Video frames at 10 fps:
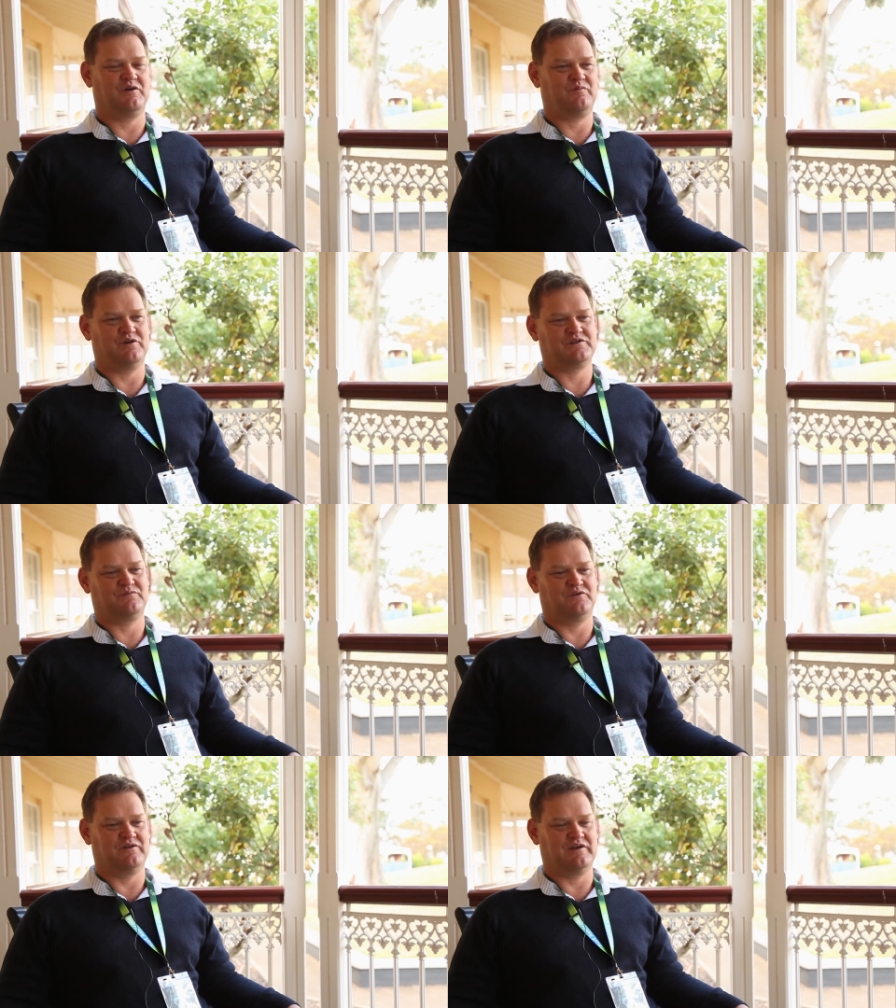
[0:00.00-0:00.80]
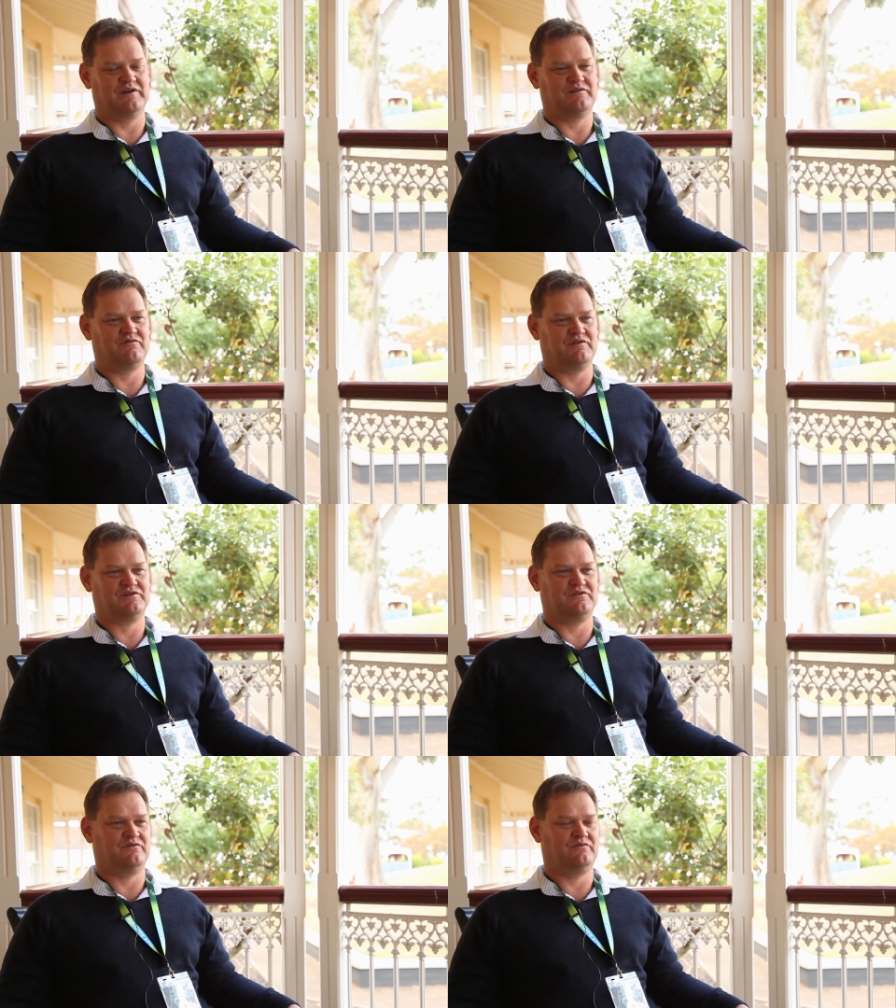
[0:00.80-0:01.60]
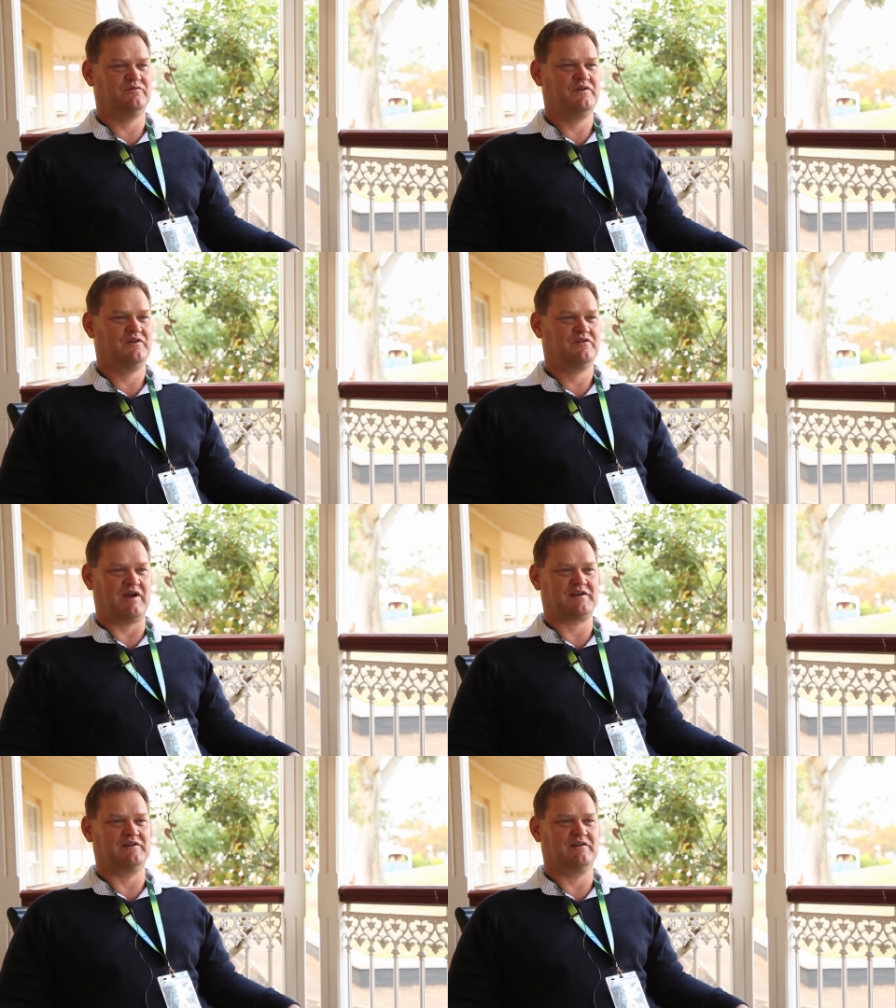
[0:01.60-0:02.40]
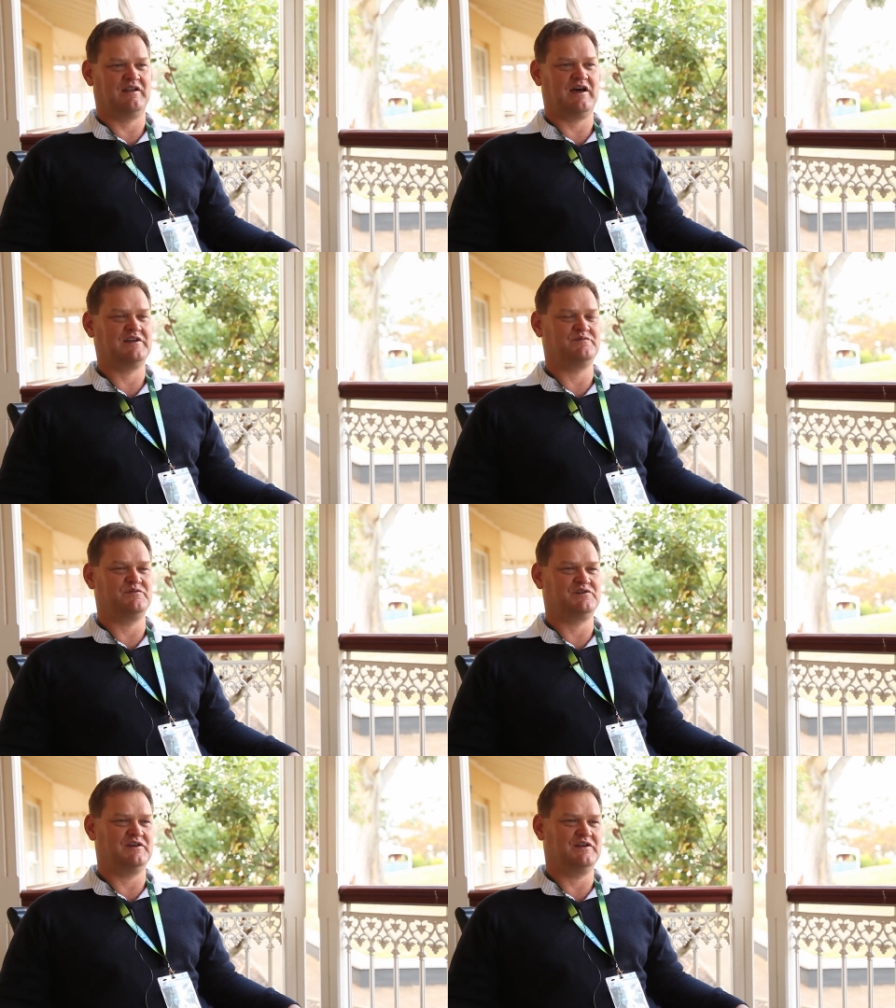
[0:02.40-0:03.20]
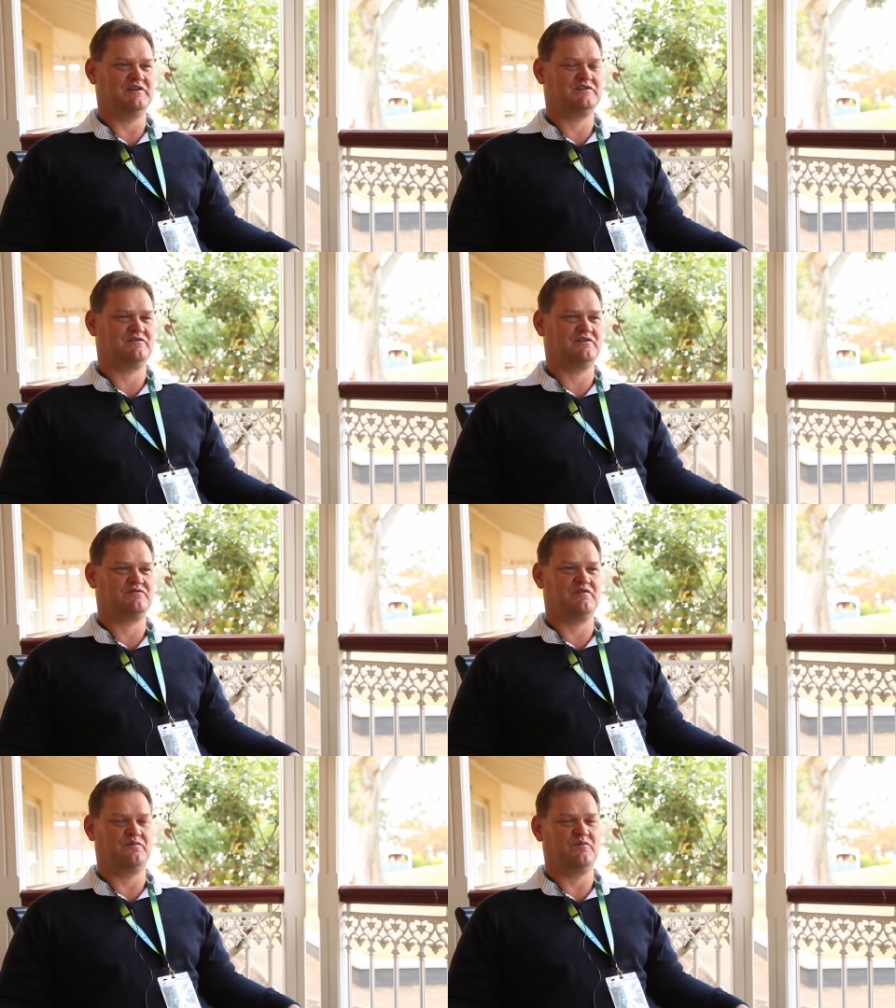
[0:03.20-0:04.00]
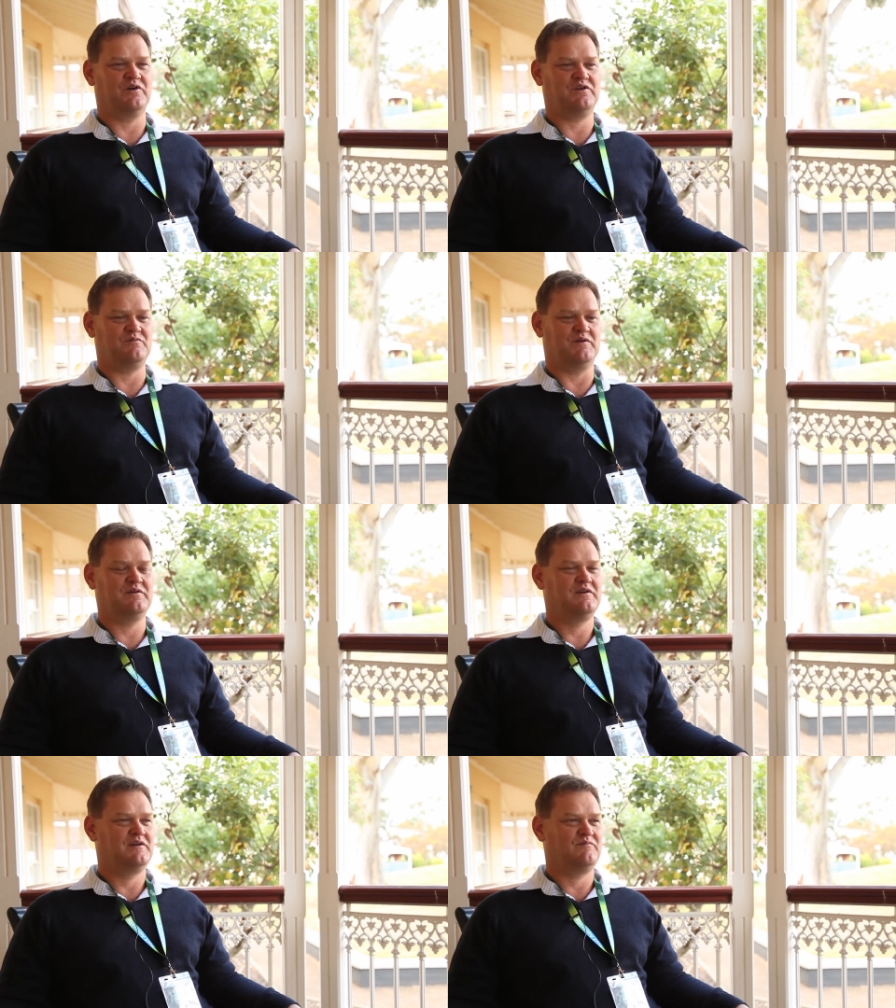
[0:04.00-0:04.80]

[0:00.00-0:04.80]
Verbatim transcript: it's not possible on a traditional tractor, a large machine that's driven by a human.